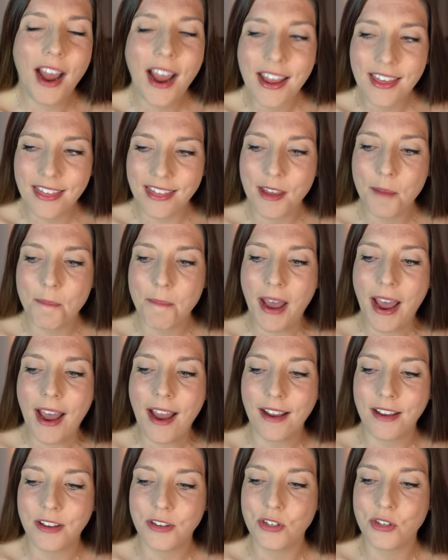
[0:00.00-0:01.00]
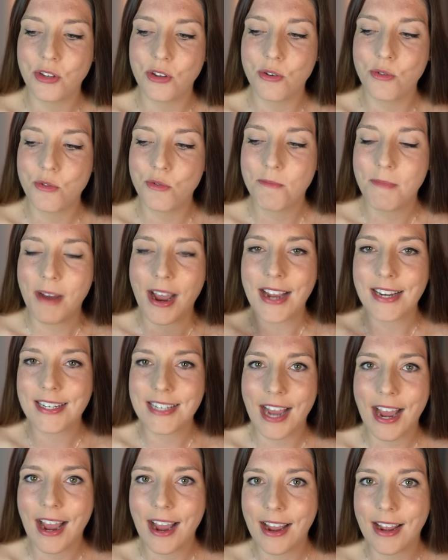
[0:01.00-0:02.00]
I think back to my
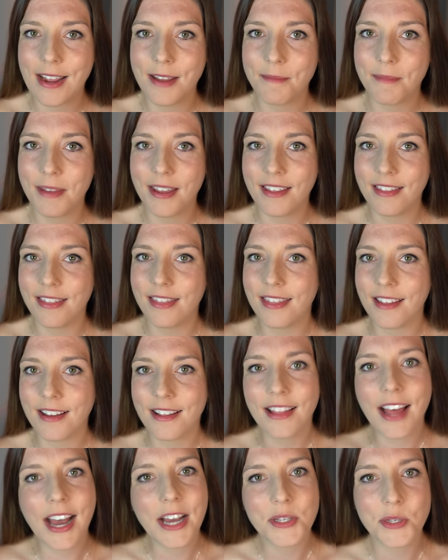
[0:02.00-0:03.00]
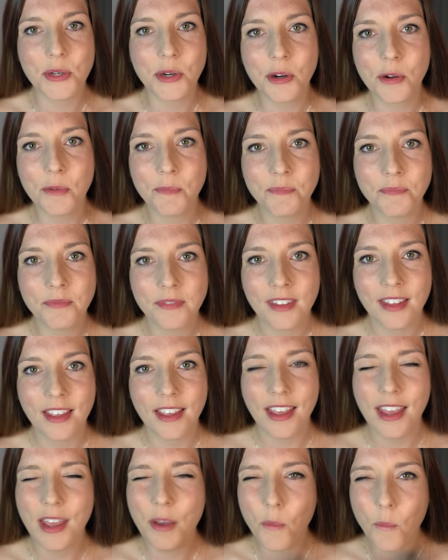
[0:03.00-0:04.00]
time in the classroom,
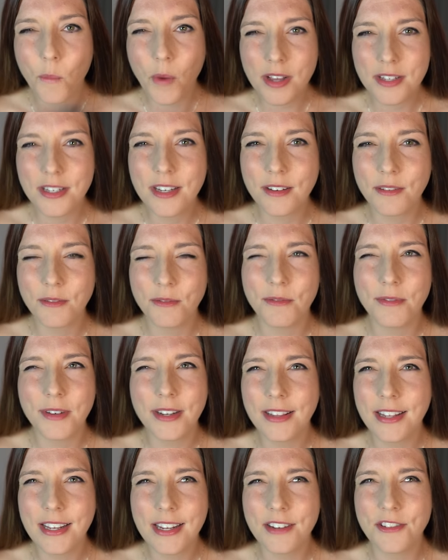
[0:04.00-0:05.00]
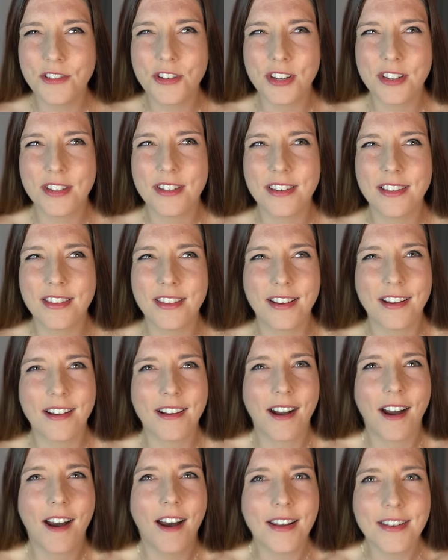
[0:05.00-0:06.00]
it wasn't really just the
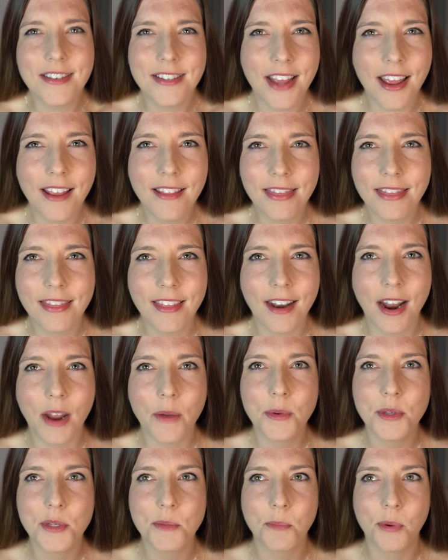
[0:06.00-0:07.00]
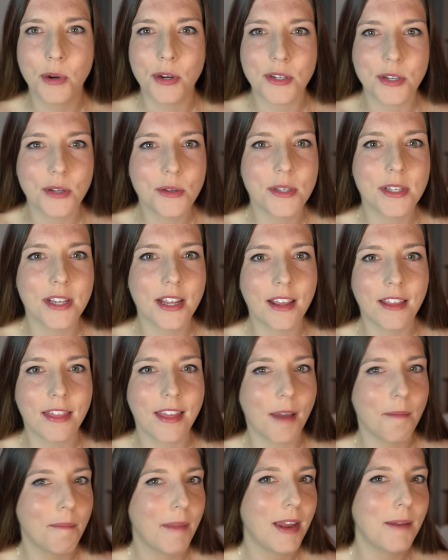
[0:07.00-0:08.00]
content that I was producing
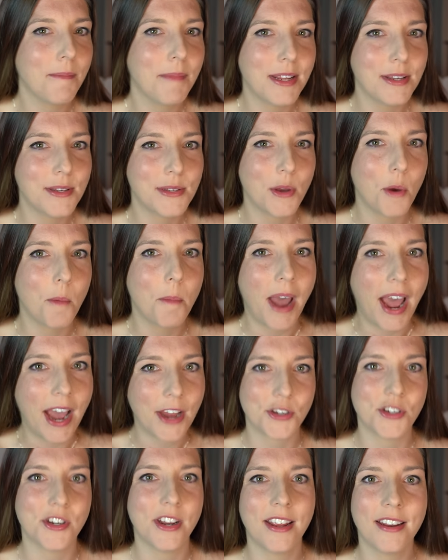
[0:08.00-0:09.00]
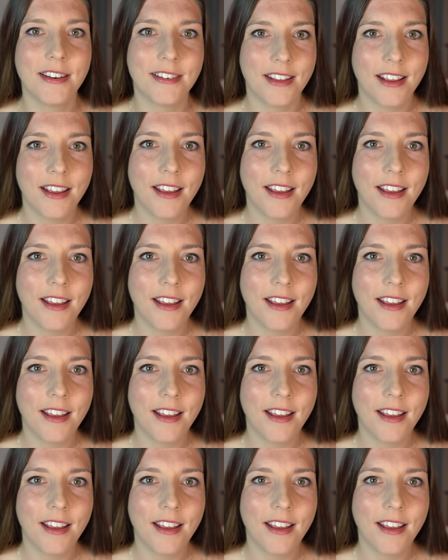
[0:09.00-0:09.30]
that made me so passionate